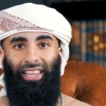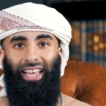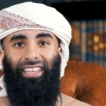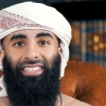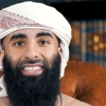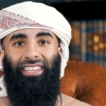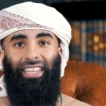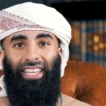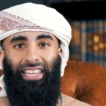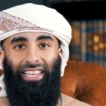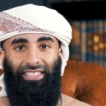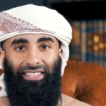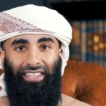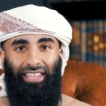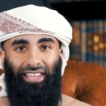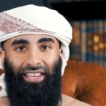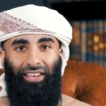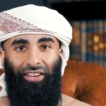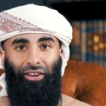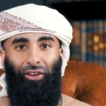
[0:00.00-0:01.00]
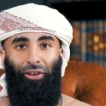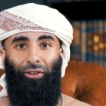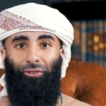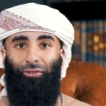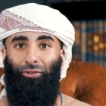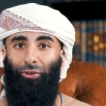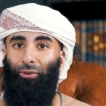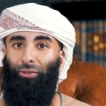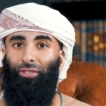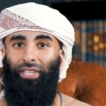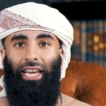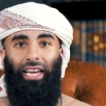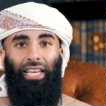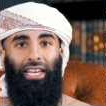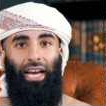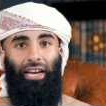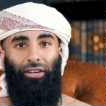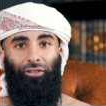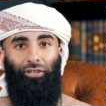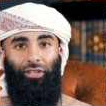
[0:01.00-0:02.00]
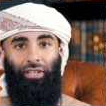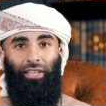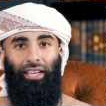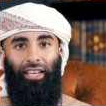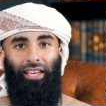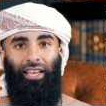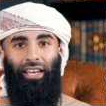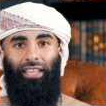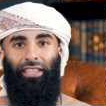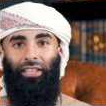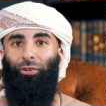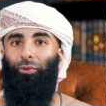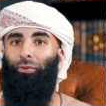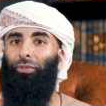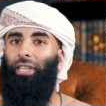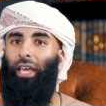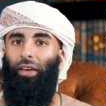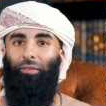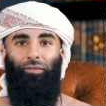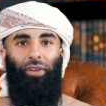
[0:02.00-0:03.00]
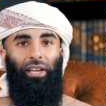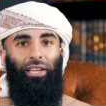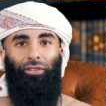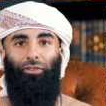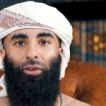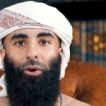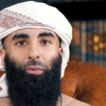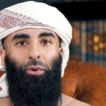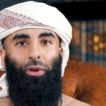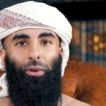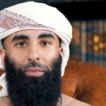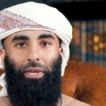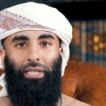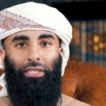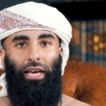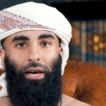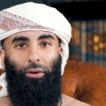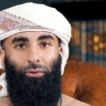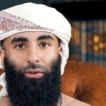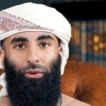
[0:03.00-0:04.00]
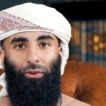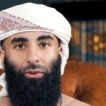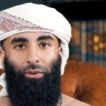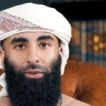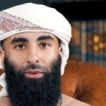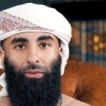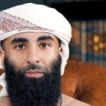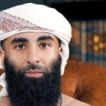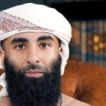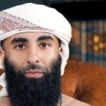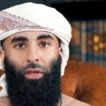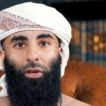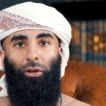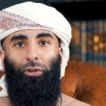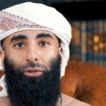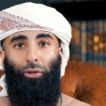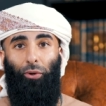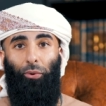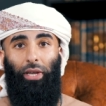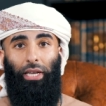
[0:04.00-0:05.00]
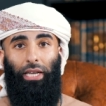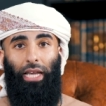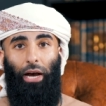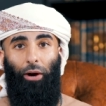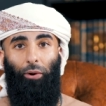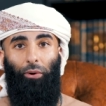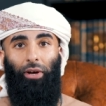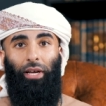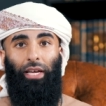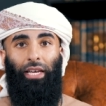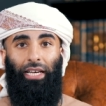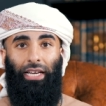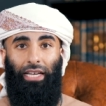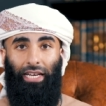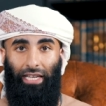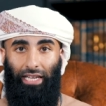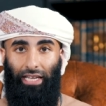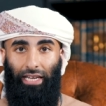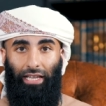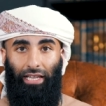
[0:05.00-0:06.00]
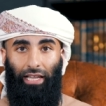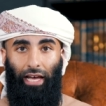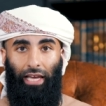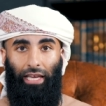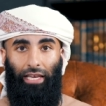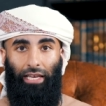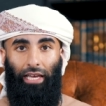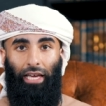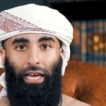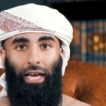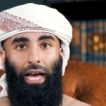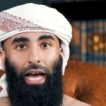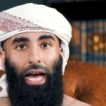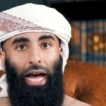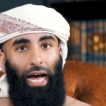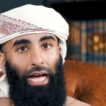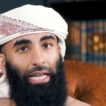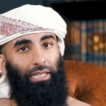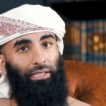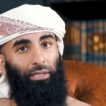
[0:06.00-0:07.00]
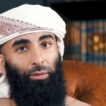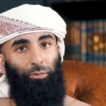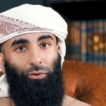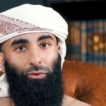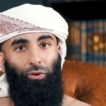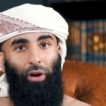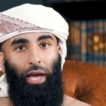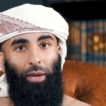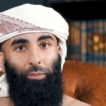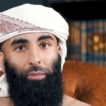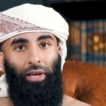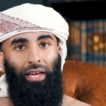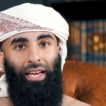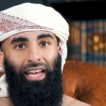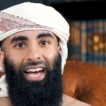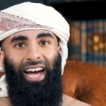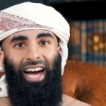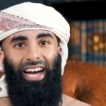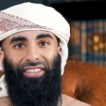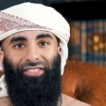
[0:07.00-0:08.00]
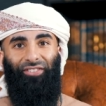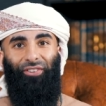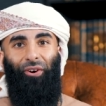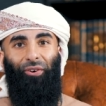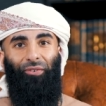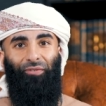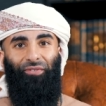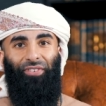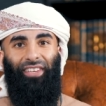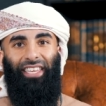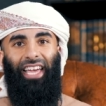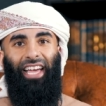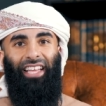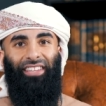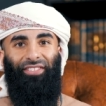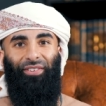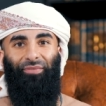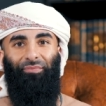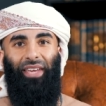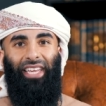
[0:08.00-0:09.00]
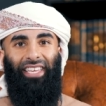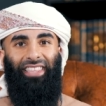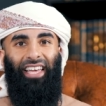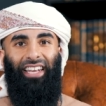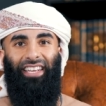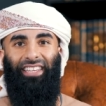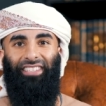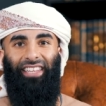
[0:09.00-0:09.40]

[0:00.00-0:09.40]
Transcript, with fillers: That's an easy two second action that you definitely don't want to miss out on. Do it now, click like and subscribe, and don't forget to make that